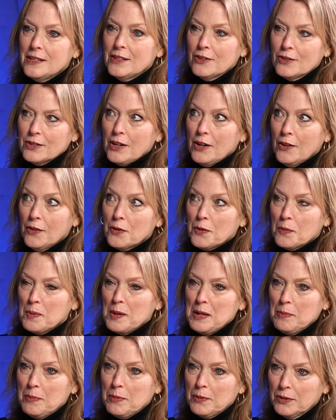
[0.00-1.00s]
There's other
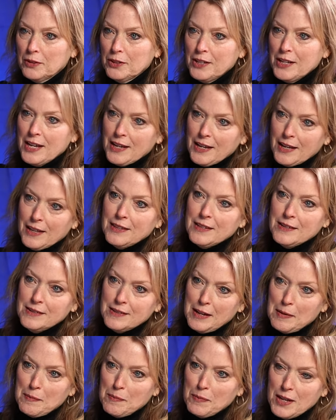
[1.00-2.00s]
people looking at the
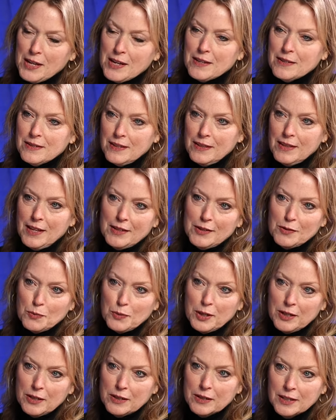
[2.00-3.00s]
same things, and that's
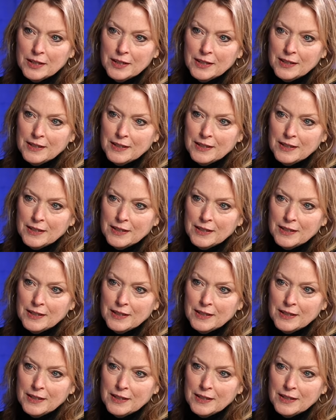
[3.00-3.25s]
where,